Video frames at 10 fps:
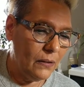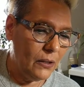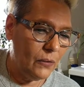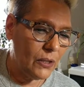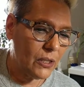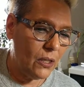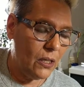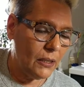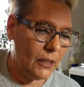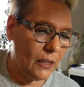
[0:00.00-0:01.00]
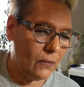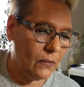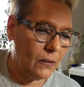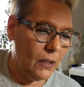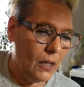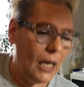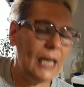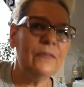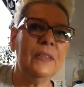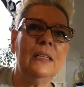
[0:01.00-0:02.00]
No, it's gone now.
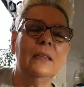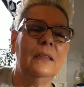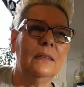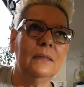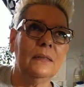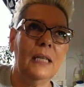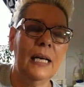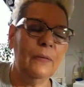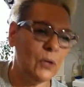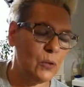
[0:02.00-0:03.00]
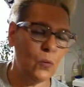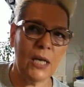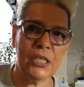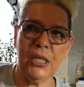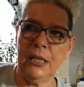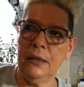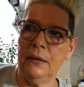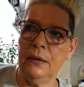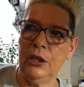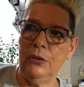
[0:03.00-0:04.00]
I've no. Oh, I was
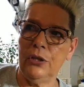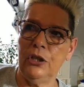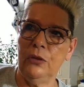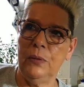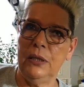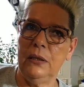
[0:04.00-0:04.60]
watching YouTube.